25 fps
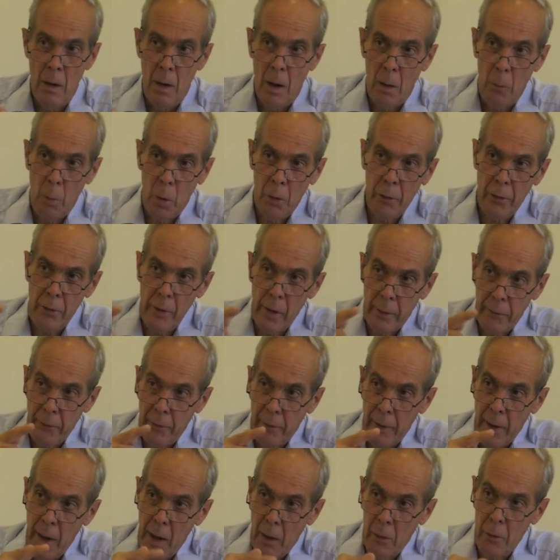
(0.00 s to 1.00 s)
I
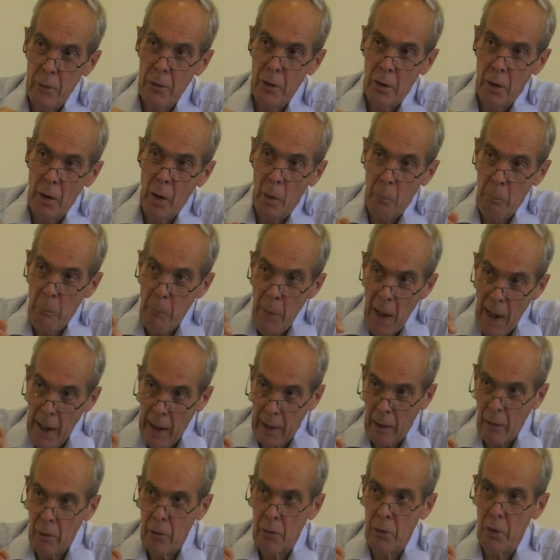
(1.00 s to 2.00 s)
want now to go
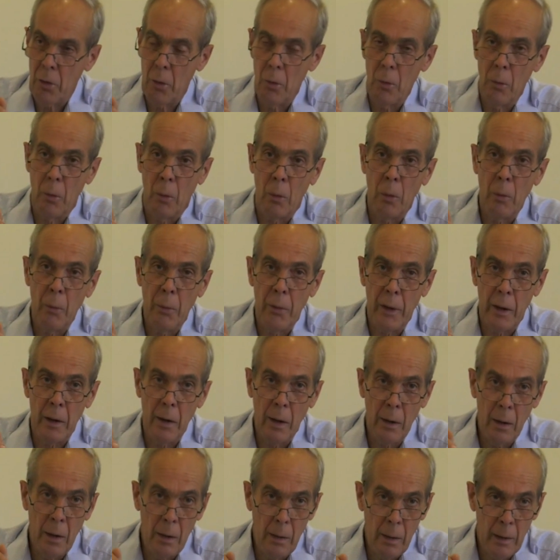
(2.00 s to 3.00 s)
back to
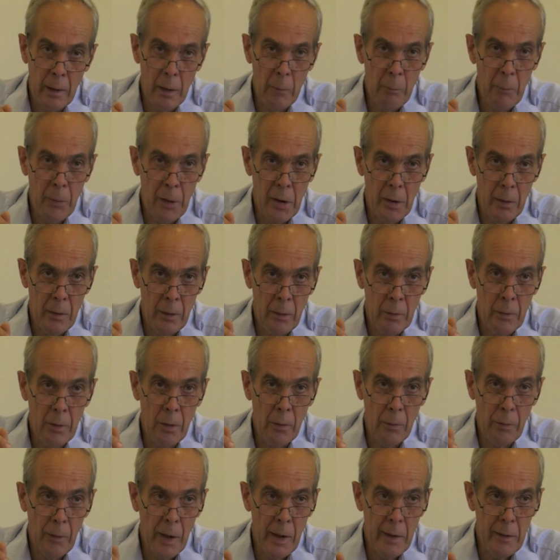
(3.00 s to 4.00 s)
the earlier
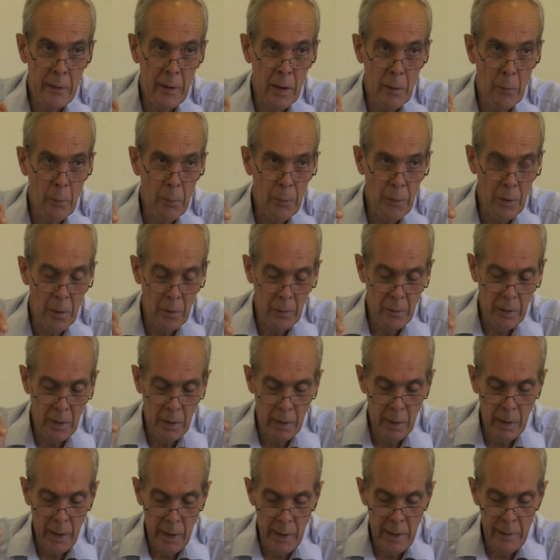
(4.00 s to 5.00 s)
period of
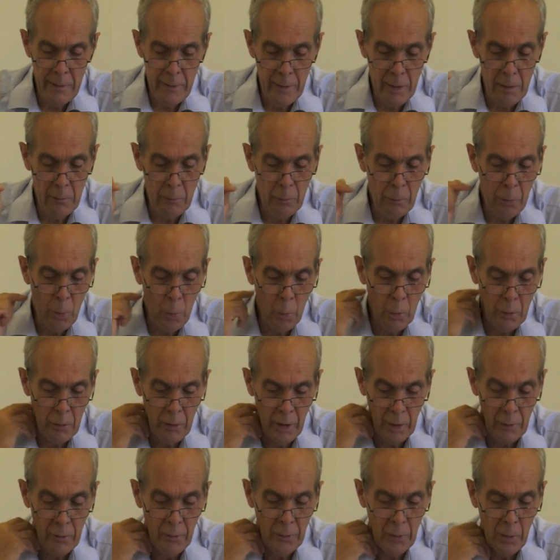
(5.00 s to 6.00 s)
1830 and
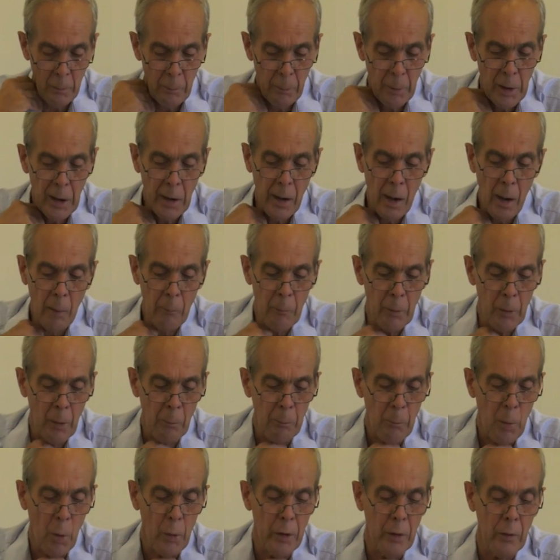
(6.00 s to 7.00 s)
1840s to pick up
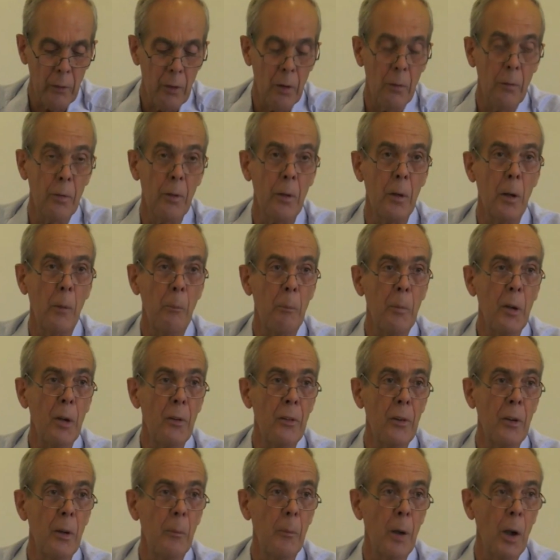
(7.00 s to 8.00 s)
the point of an
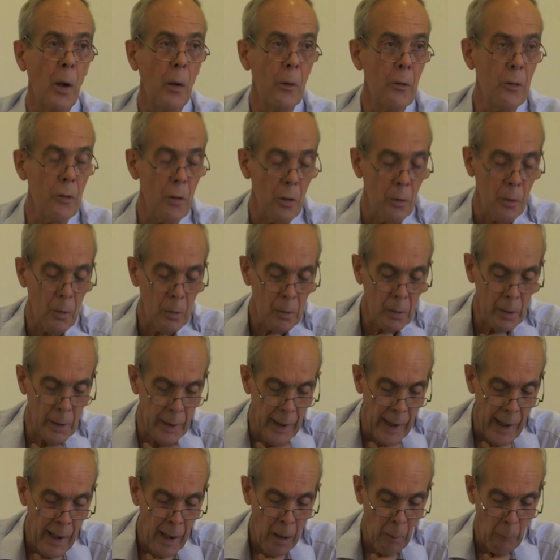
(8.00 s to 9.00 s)
epistemological
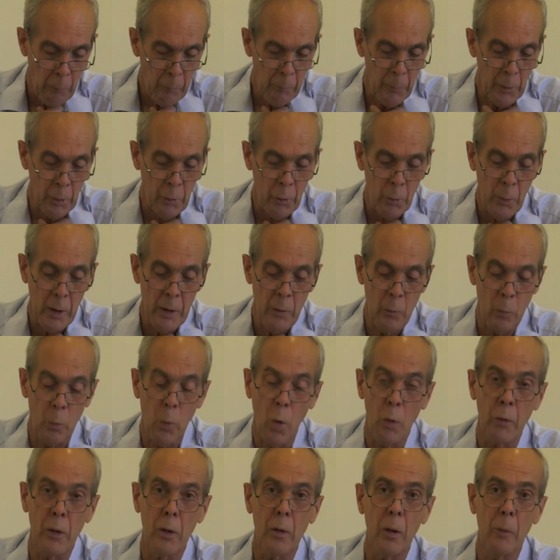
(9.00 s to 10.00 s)
gap between
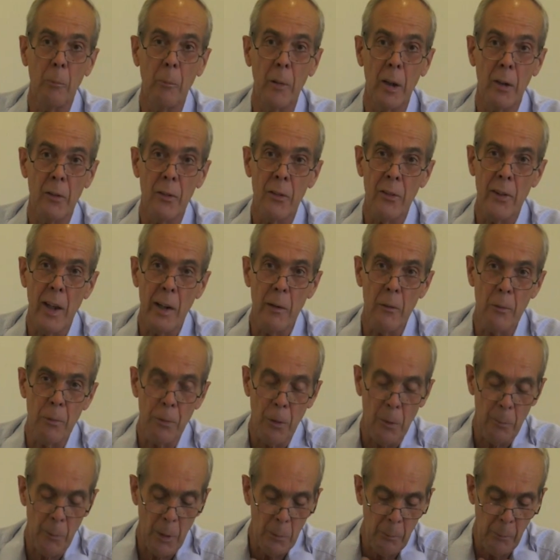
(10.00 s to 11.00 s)
what can be said
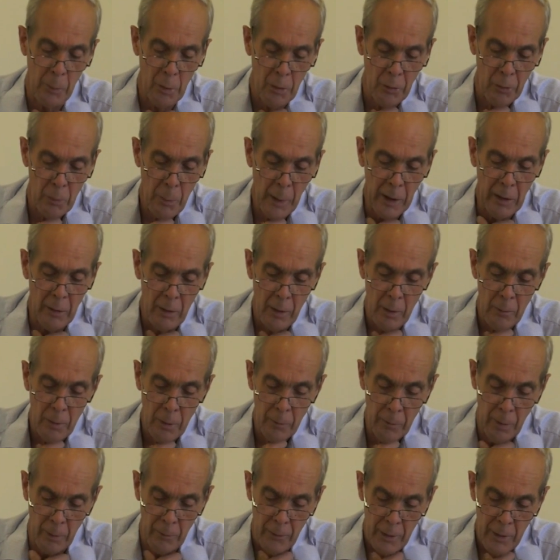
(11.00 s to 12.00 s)
from the perspective
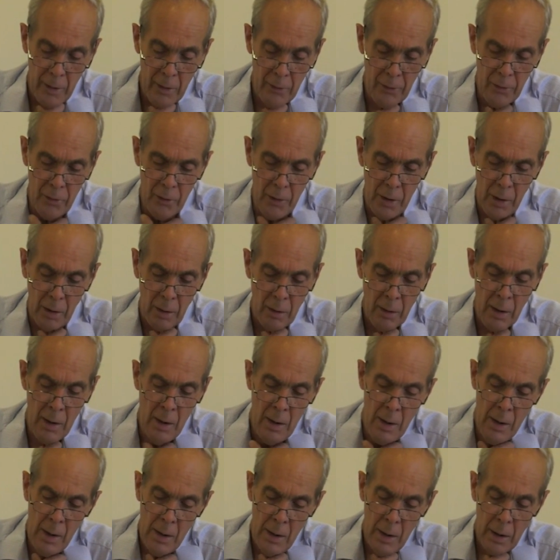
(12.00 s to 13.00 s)
of a district
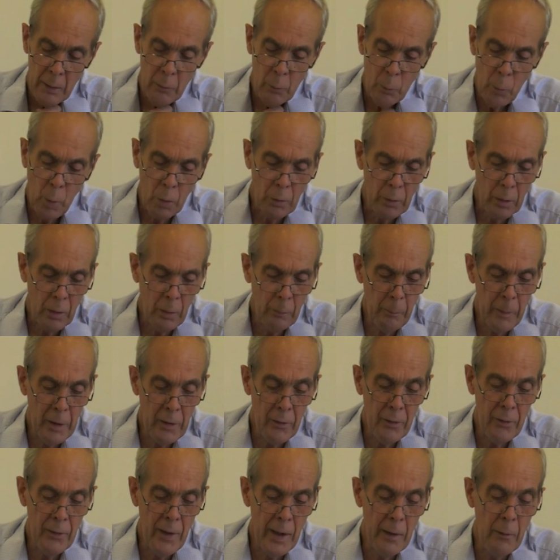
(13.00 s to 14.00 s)
and what can
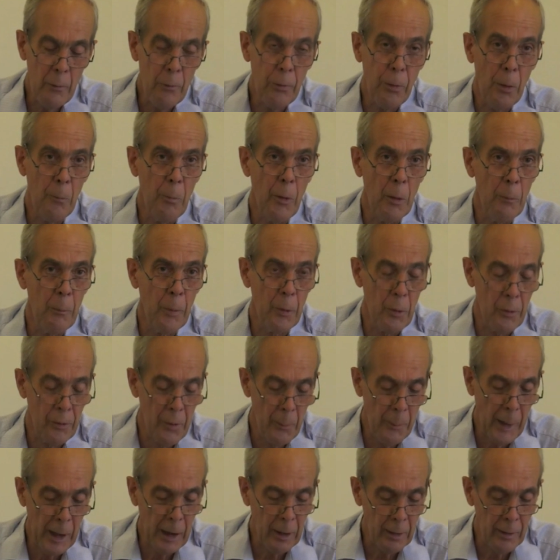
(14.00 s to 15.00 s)
be said from the
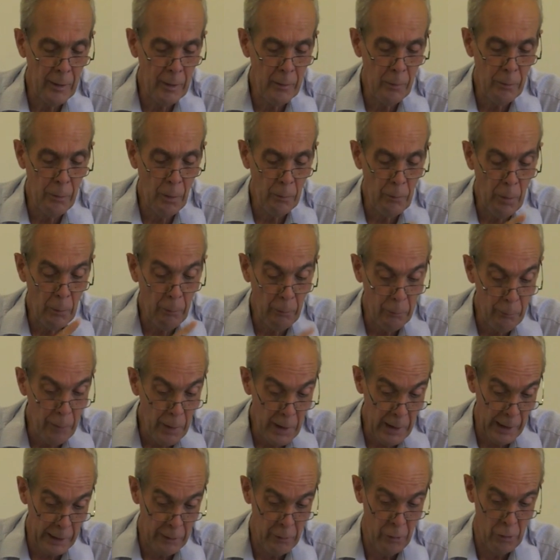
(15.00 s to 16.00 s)
perspective of a
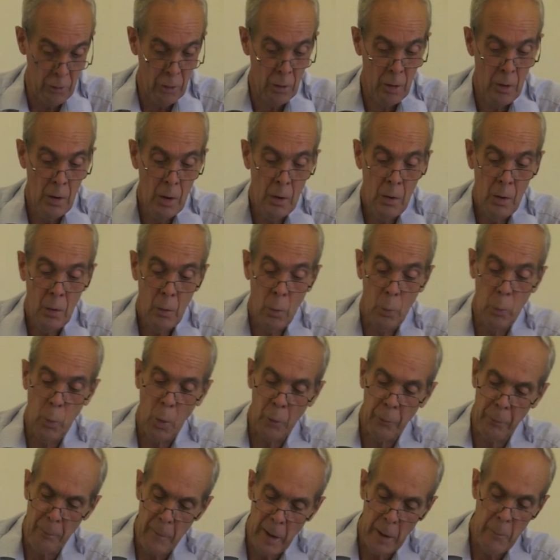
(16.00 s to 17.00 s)
village, or
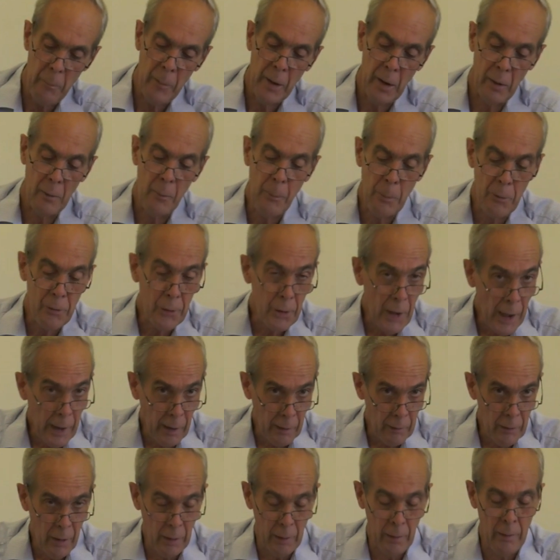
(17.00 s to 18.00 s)
what may be
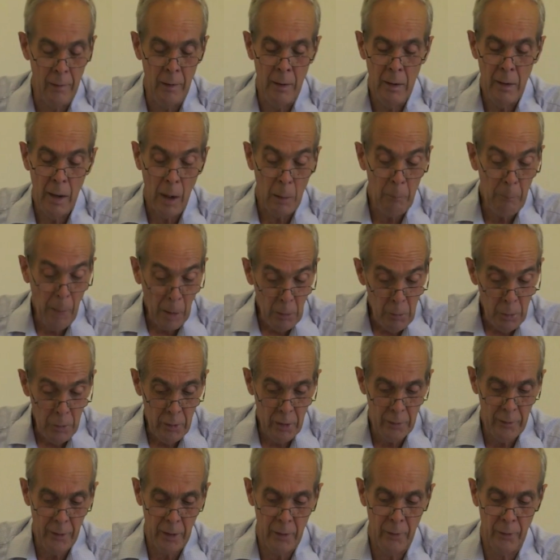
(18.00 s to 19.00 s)
abstracted
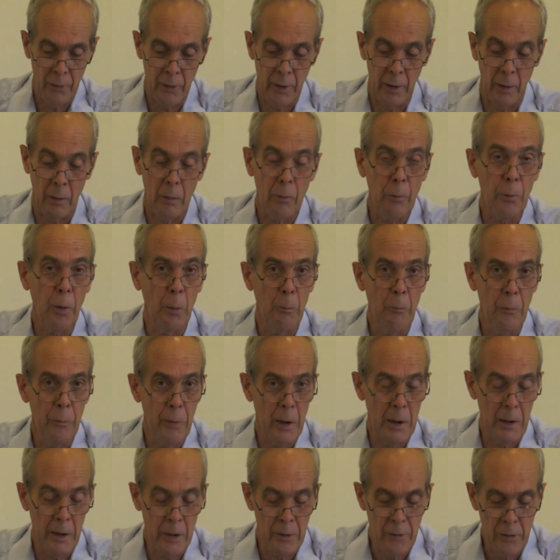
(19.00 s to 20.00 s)
about a district from
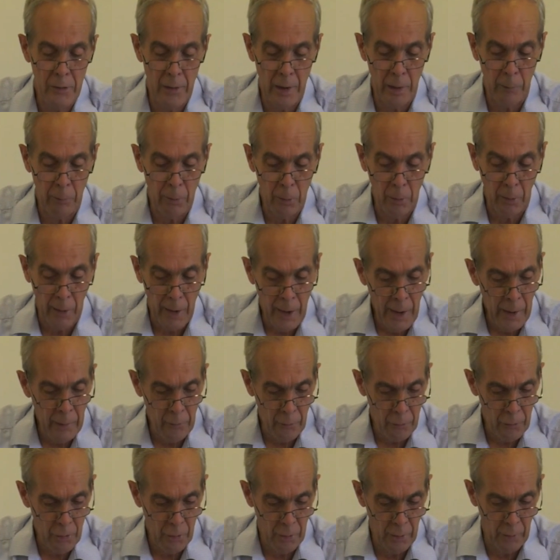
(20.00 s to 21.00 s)
village-level
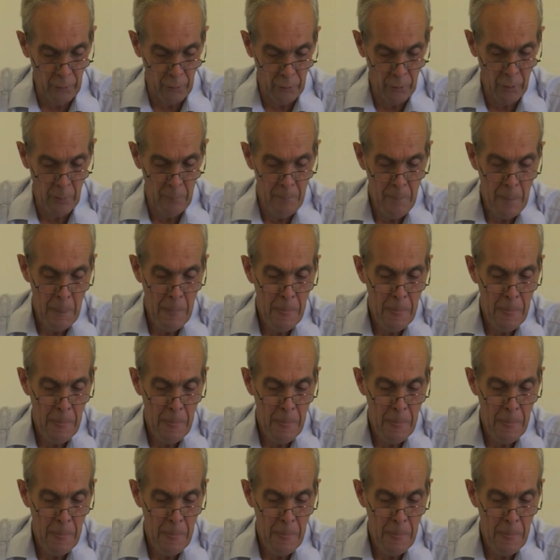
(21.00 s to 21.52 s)
entries.